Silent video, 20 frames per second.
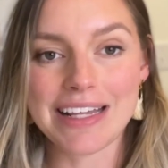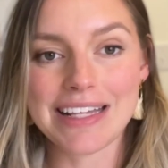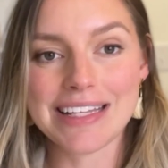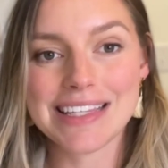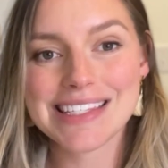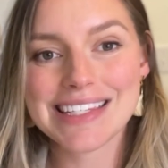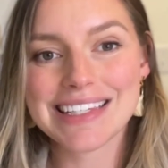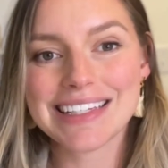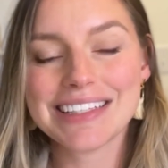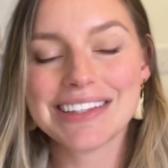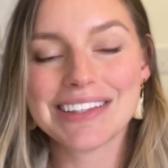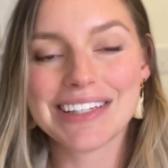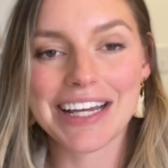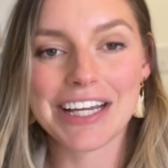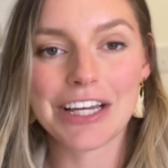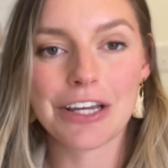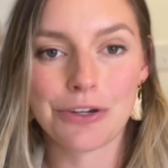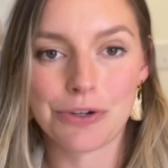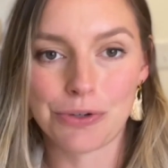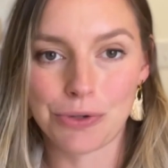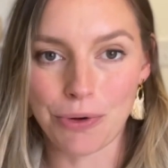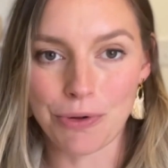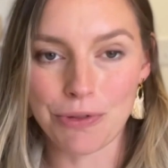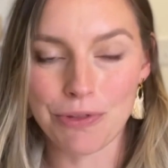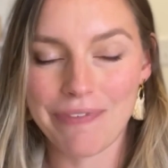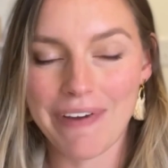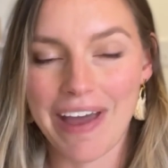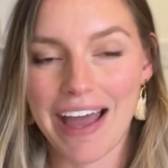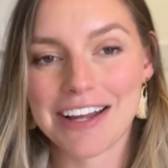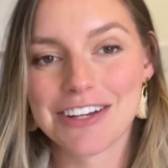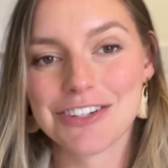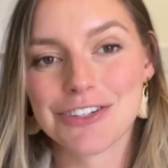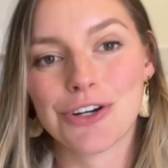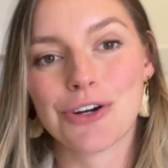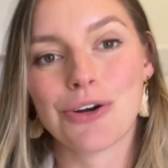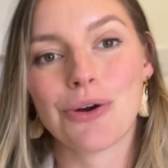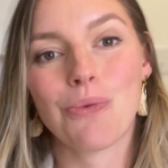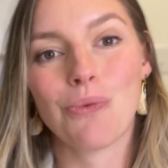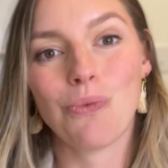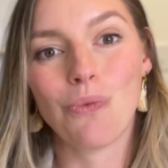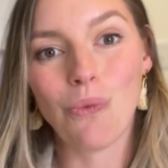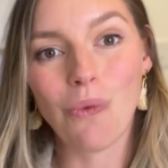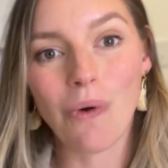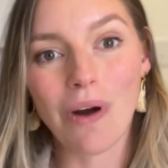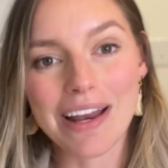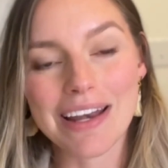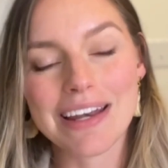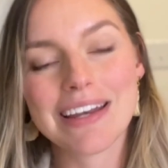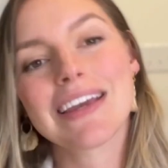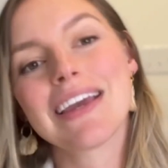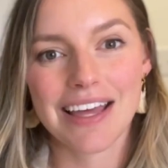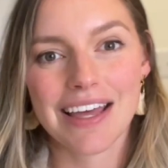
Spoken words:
insulin-like growth factor 1.